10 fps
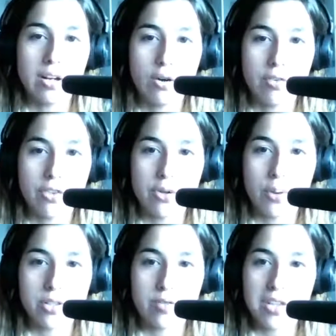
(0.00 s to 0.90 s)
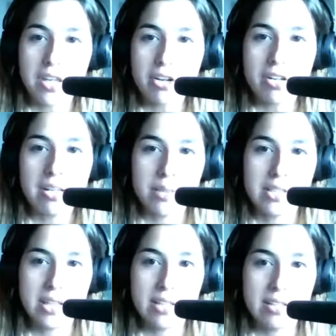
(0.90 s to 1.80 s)
Over the course of the year, he
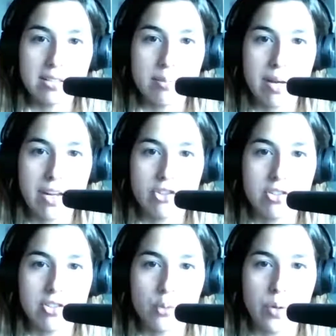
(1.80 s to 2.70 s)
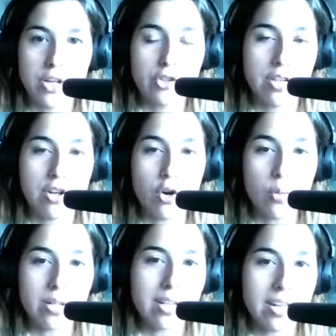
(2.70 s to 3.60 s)
meticulously manages his wig so that no
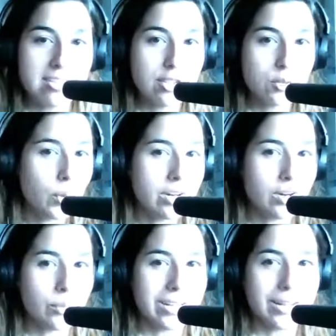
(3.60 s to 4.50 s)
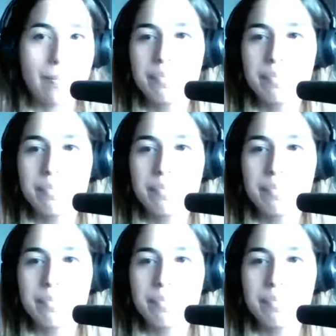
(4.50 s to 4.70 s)
one can guess he is wearing a wig.